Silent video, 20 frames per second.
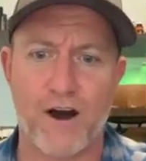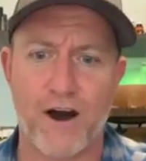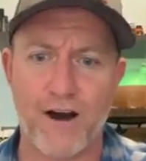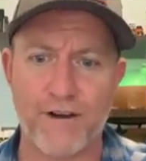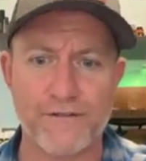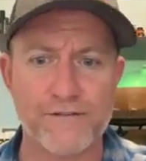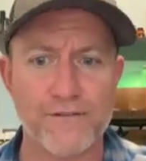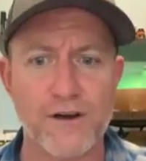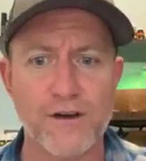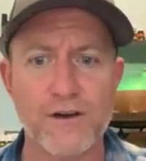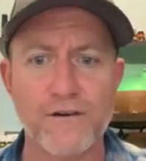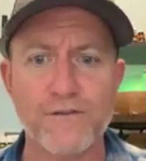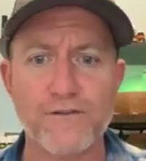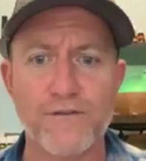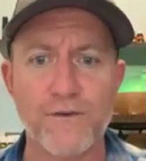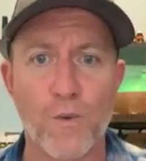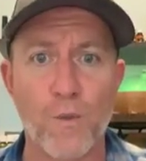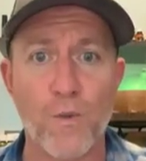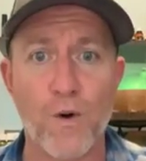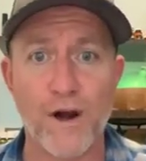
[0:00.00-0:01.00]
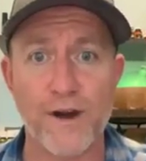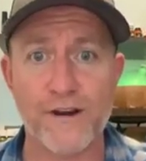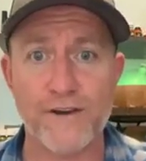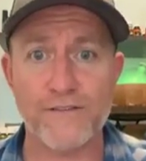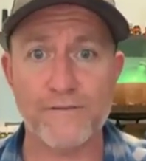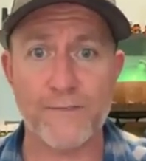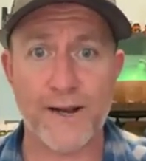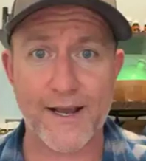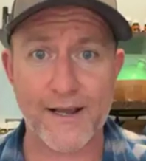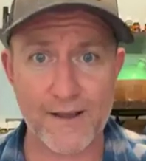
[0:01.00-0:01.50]
off of one
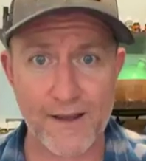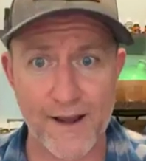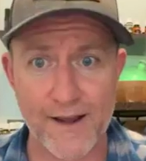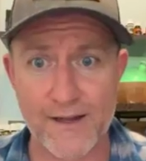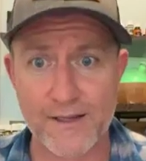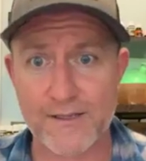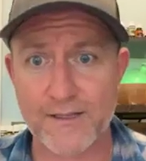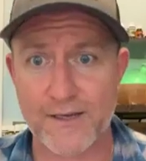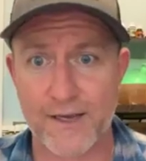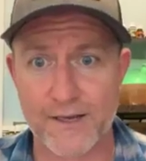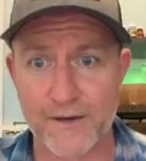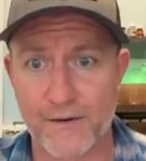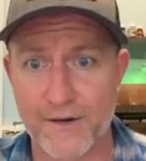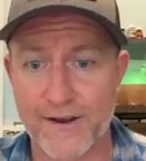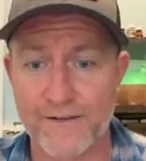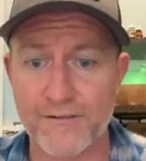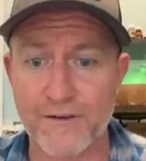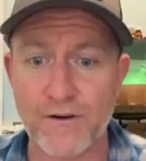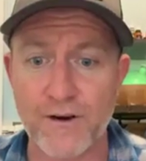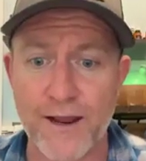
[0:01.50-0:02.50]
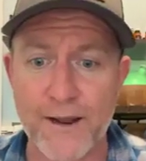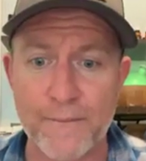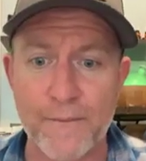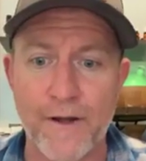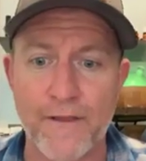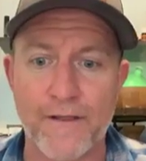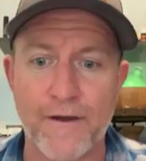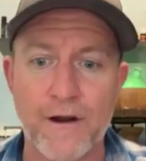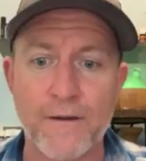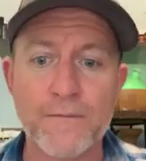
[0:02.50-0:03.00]
of my clients. I don't have their name
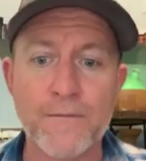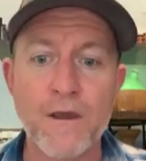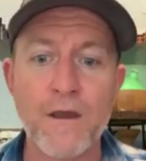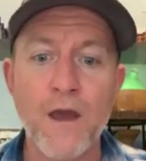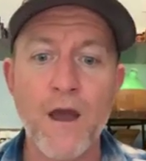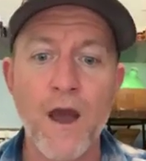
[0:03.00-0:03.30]
on there.